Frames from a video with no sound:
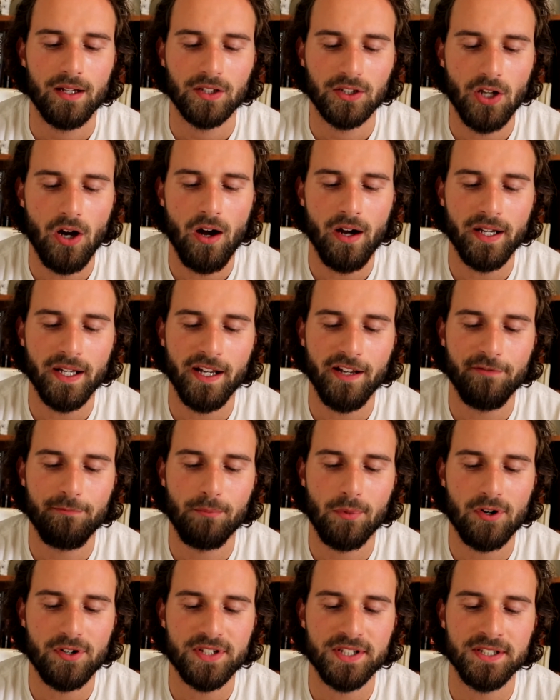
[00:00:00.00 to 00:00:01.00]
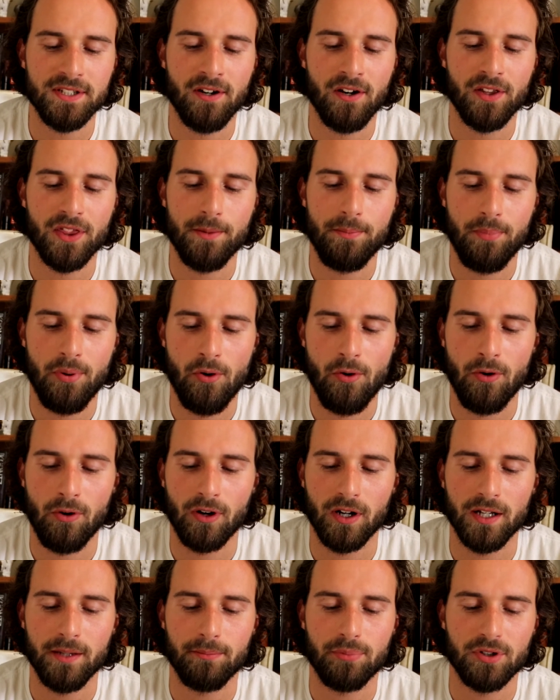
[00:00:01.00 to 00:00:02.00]
"God have mercy on the
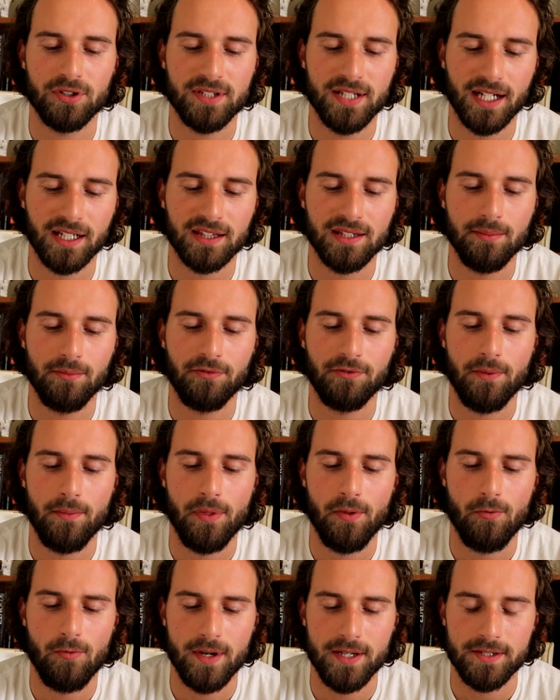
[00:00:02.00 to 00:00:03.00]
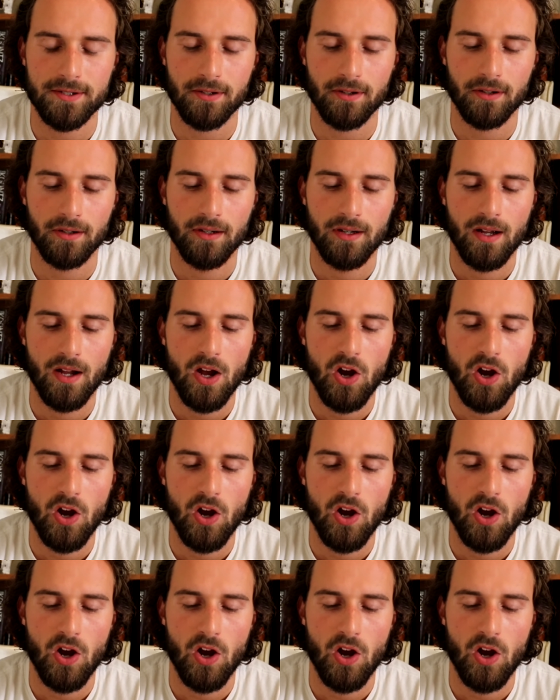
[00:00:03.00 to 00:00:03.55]
poor and protect them from the winter.